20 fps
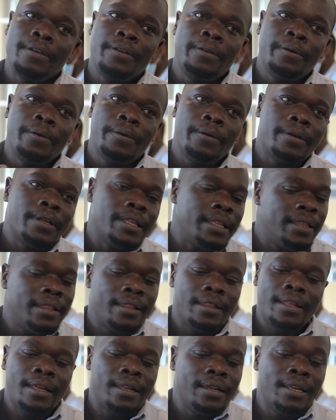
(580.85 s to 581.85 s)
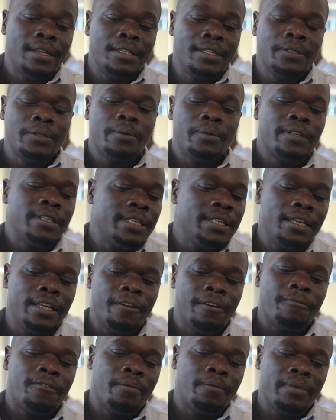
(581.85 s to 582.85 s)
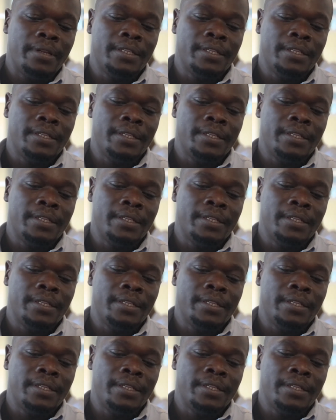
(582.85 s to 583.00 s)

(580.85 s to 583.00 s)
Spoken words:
And that is what really informed